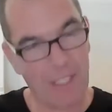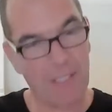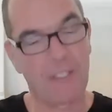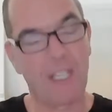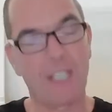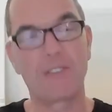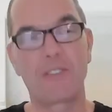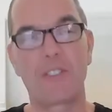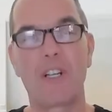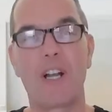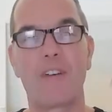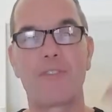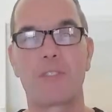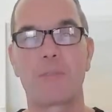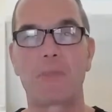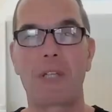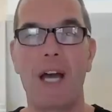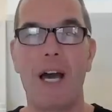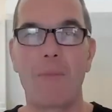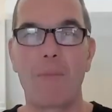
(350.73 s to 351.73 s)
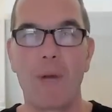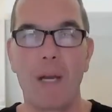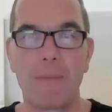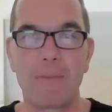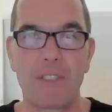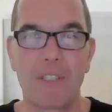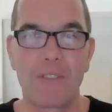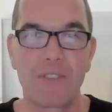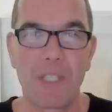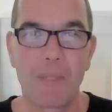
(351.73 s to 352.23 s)
dusting off some
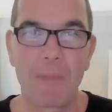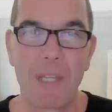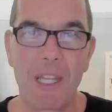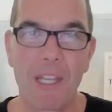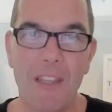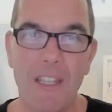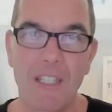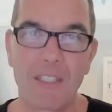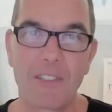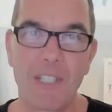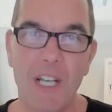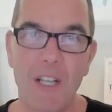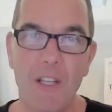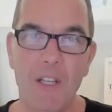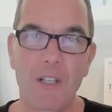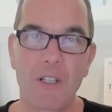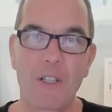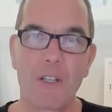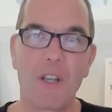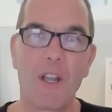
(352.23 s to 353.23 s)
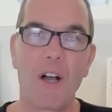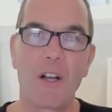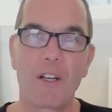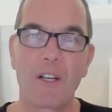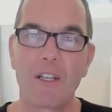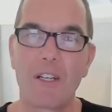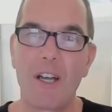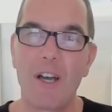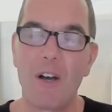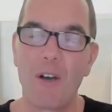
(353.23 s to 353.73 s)
cobwebs of some of the things I learned long
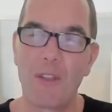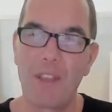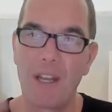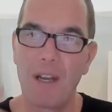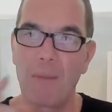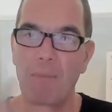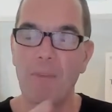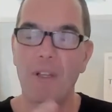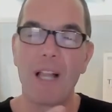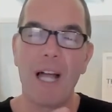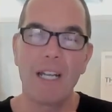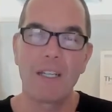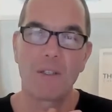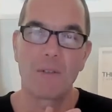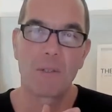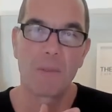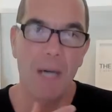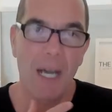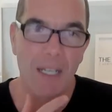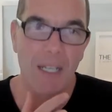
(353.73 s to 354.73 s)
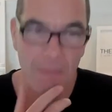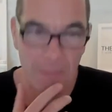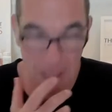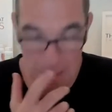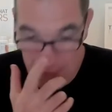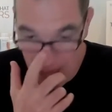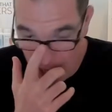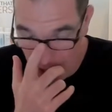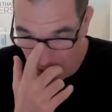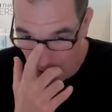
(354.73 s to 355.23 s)
ago that I'm glad you reminded me
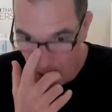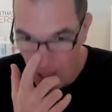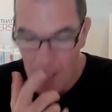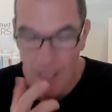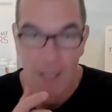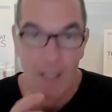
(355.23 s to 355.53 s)
about.